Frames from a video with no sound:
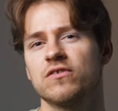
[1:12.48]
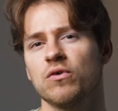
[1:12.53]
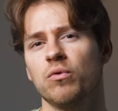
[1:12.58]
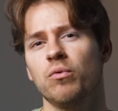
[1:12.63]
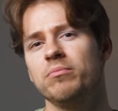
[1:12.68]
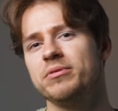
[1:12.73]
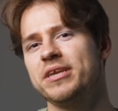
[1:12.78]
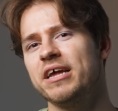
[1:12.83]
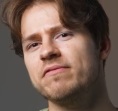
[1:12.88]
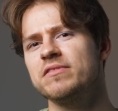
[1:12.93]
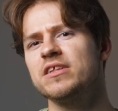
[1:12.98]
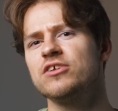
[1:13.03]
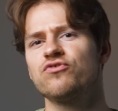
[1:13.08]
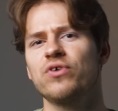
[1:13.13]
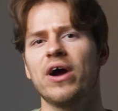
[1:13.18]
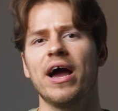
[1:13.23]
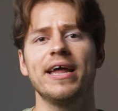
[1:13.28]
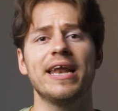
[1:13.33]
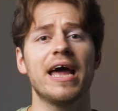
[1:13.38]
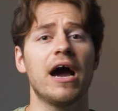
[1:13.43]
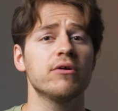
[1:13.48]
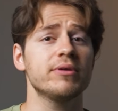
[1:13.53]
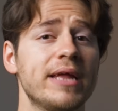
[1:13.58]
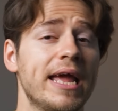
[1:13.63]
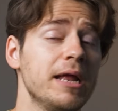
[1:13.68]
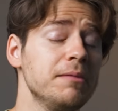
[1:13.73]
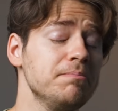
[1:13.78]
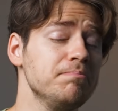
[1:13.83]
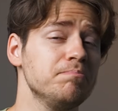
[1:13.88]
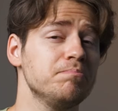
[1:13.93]
So definitely try it out
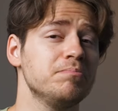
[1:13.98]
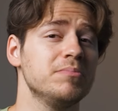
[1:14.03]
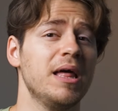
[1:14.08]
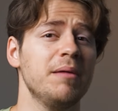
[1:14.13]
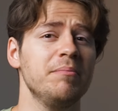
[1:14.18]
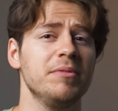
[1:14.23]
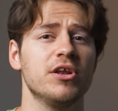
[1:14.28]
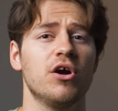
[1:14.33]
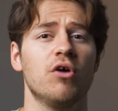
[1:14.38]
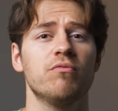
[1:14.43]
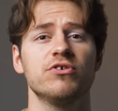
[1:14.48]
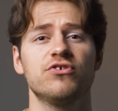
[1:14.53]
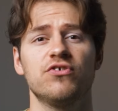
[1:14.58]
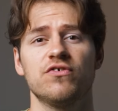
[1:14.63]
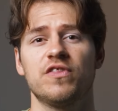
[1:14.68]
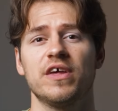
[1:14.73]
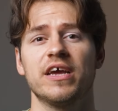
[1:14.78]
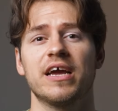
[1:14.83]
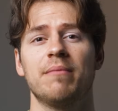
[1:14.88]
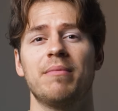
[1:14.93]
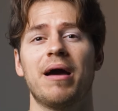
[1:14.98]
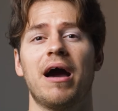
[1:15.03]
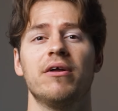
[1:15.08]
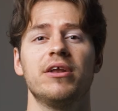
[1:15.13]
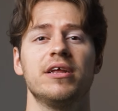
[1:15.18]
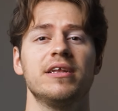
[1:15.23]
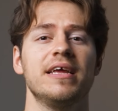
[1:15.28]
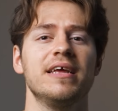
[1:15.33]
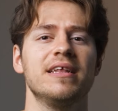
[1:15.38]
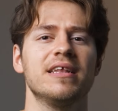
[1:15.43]
and let me know what you think
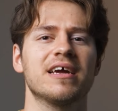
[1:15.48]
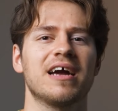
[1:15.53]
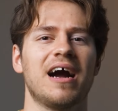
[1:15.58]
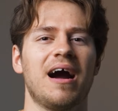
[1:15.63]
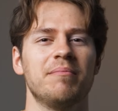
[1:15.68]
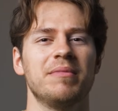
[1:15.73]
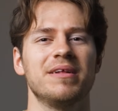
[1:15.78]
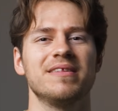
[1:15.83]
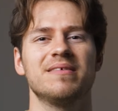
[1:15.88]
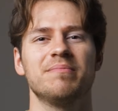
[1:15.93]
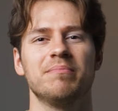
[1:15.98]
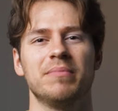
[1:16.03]
about it in the comments